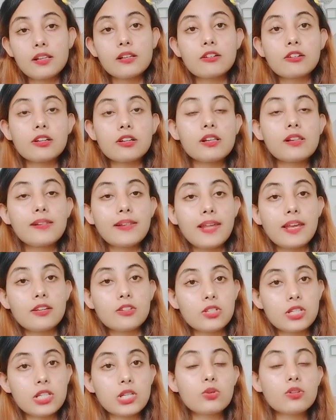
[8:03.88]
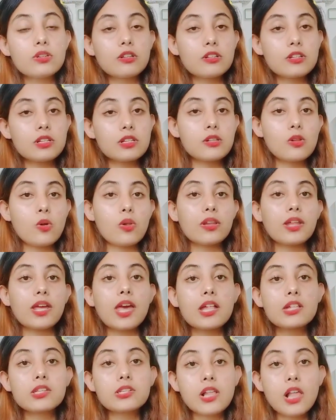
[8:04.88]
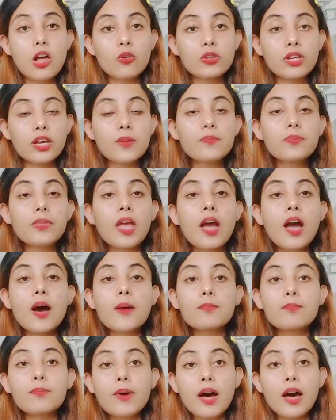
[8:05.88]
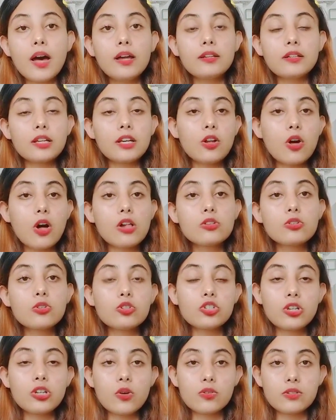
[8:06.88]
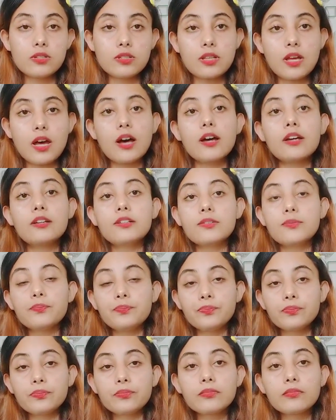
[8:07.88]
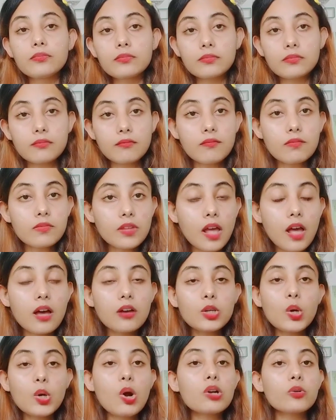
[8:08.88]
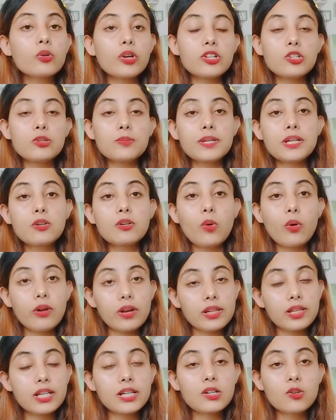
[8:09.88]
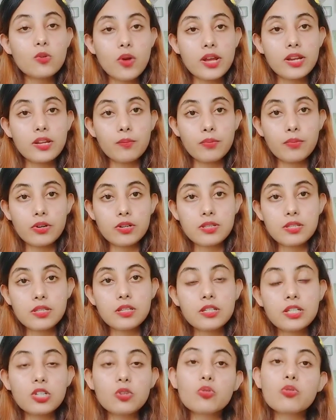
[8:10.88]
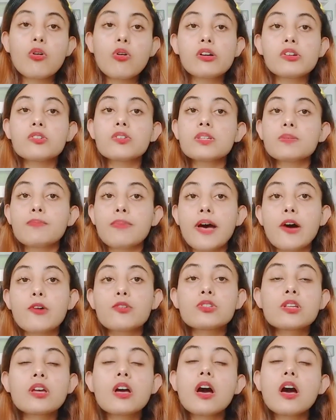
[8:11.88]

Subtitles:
learn only slowly and slowly, but it also shows that you are going to be a really creative person. You or your spouse